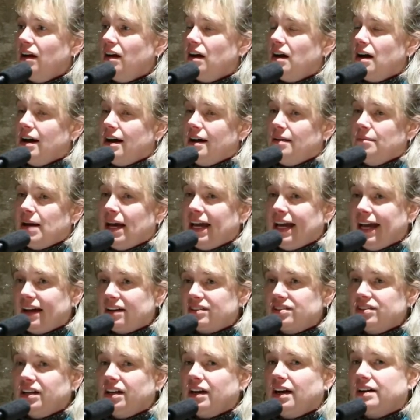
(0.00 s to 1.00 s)
I
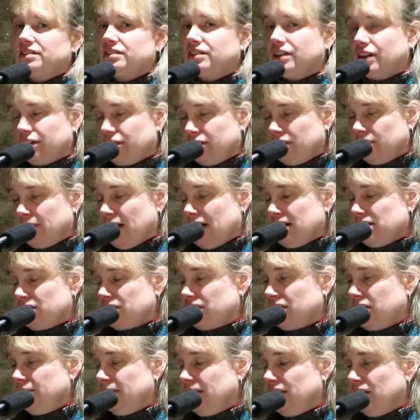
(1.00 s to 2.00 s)
actually got to go to Butler
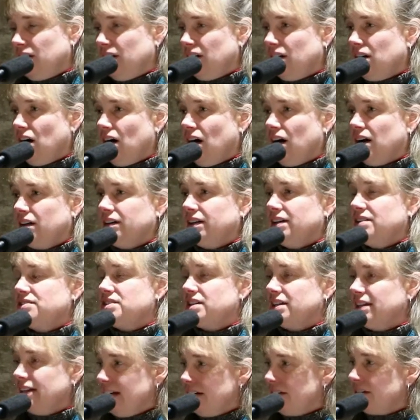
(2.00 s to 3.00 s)
Community College
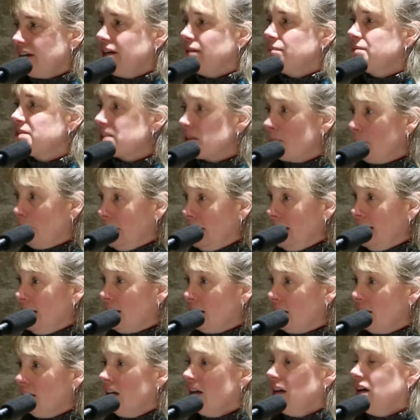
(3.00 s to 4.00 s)
and hear him
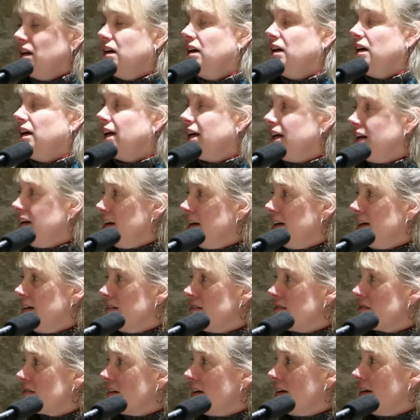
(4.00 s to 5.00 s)
speak. It
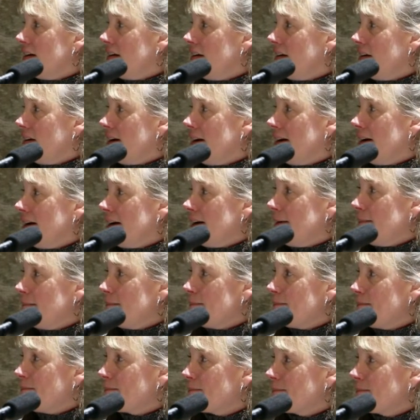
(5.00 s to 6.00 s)
is an